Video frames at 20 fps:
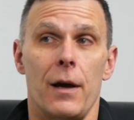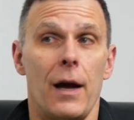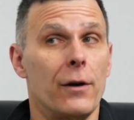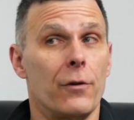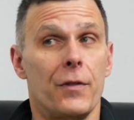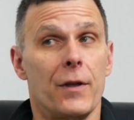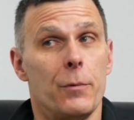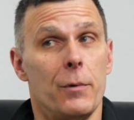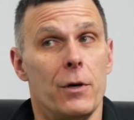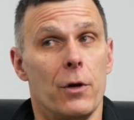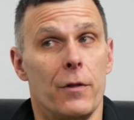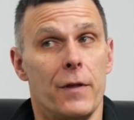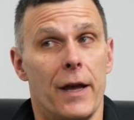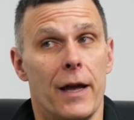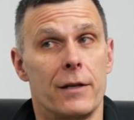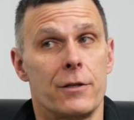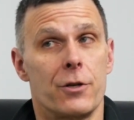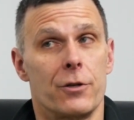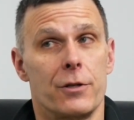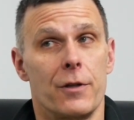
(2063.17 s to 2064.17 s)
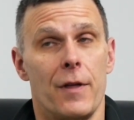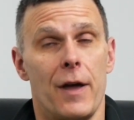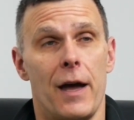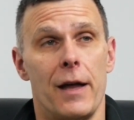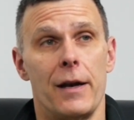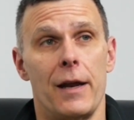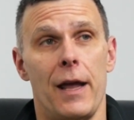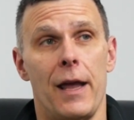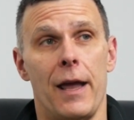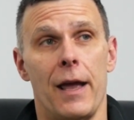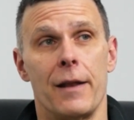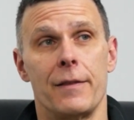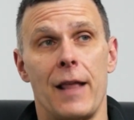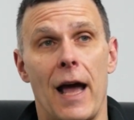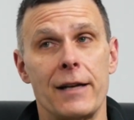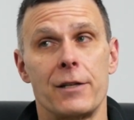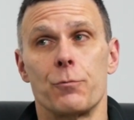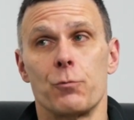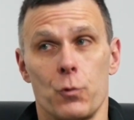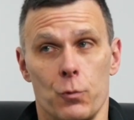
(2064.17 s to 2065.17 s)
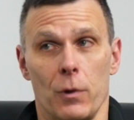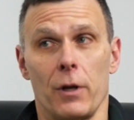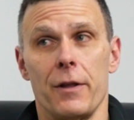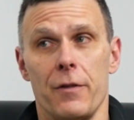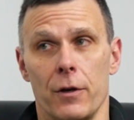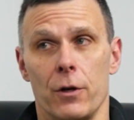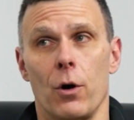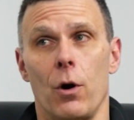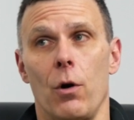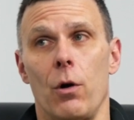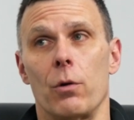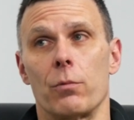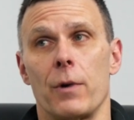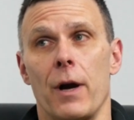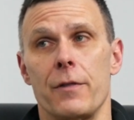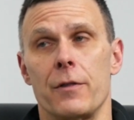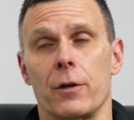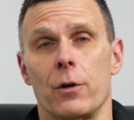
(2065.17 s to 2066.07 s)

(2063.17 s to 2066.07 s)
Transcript: I don't think we know the answer to that. And that's really the goal, right?